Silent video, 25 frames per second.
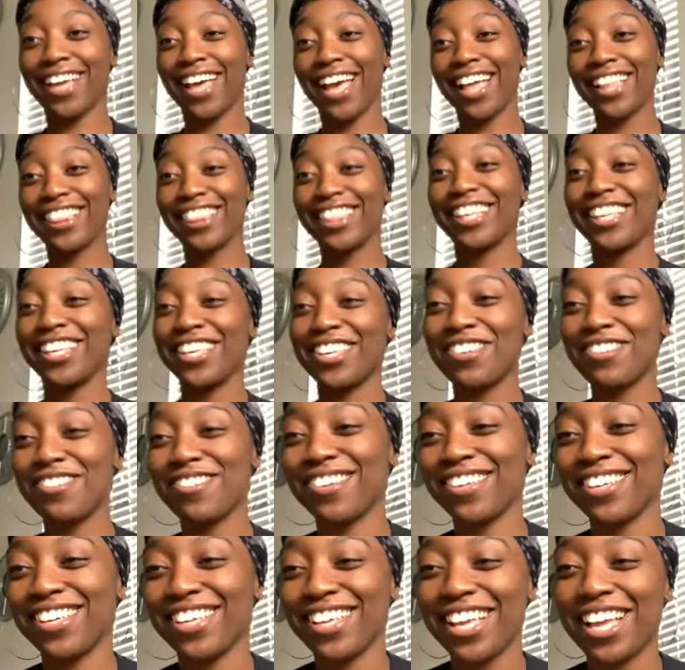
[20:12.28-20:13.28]
I think
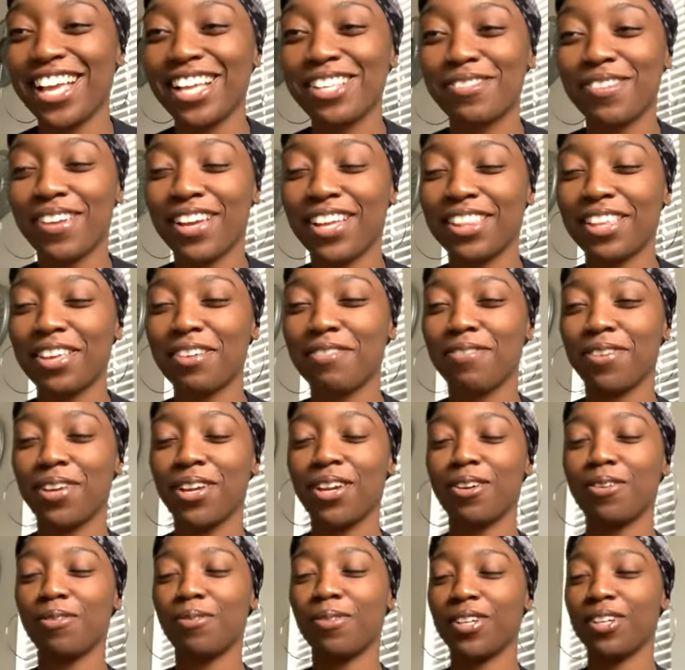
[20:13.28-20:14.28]
you explained that
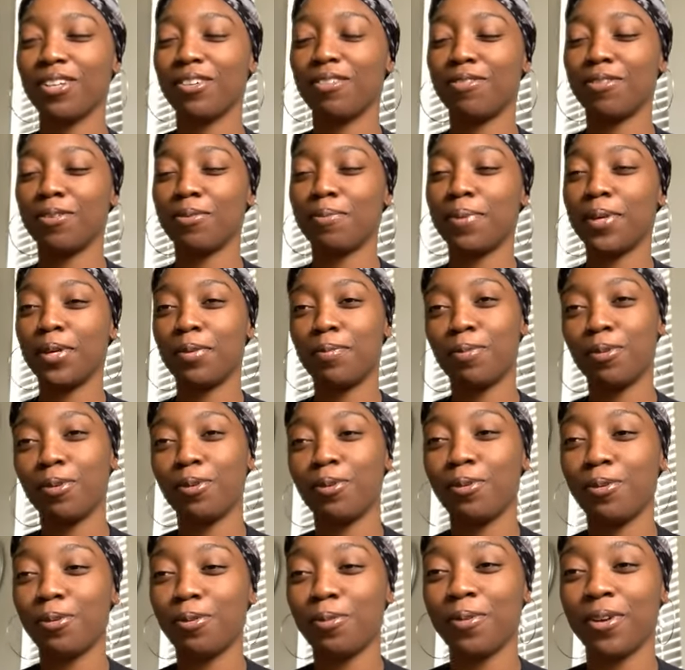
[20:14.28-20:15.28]
very well for people
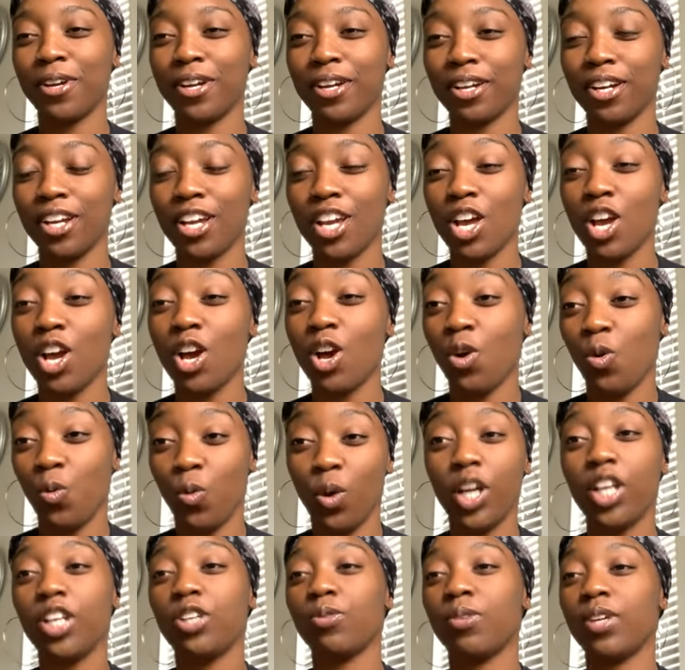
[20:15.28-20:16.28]
who were
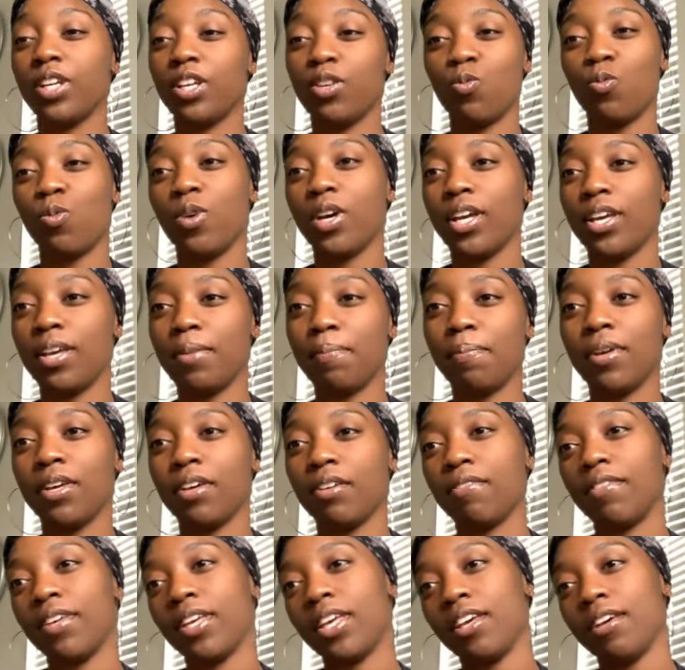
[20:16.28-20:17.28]
wondering what
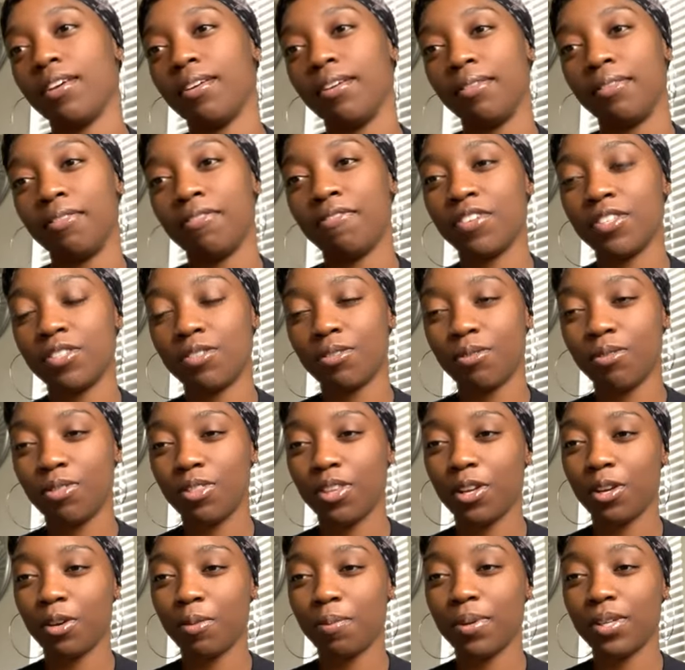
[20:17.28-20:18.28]
pelvic health physical
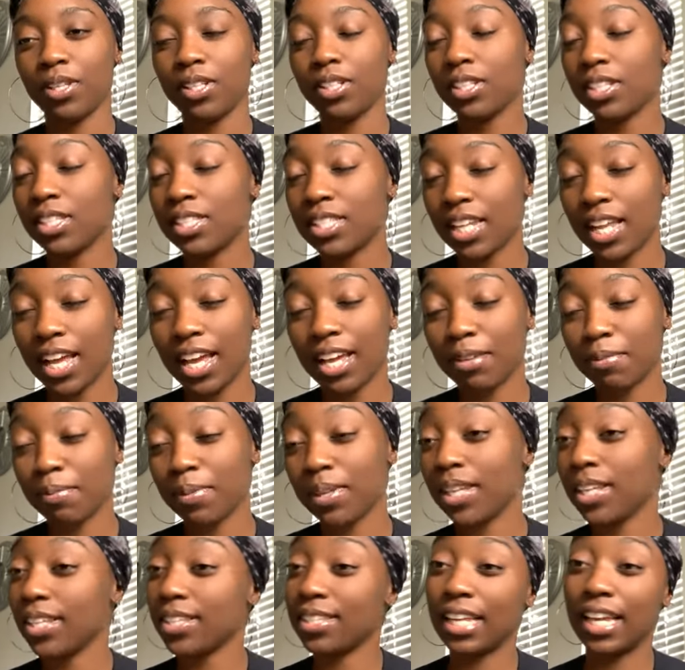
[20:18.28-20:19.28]
therapy looks like
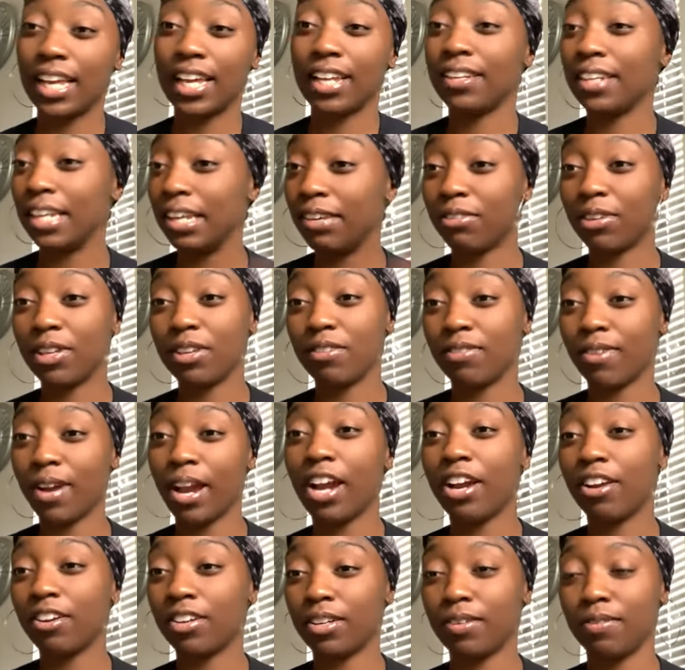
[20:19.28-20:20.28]
because they had never even
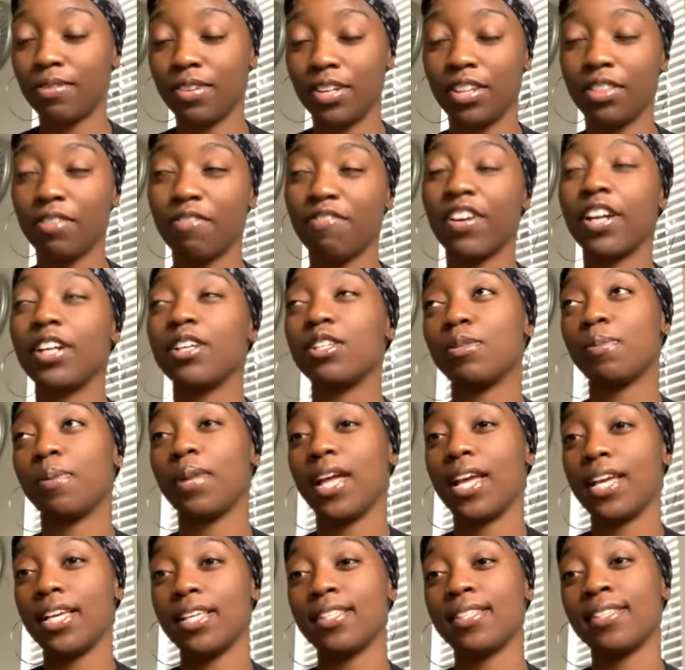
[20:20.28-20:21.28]
heard of it in the first
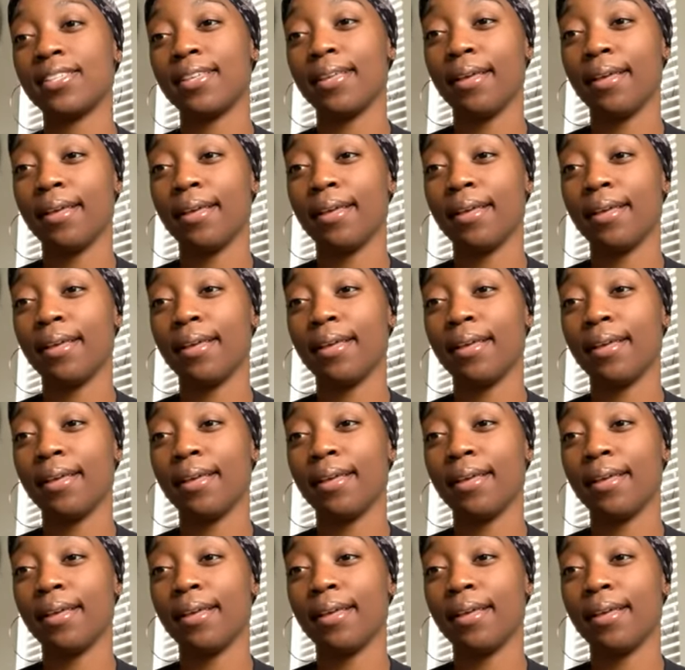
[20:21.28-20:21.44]
place.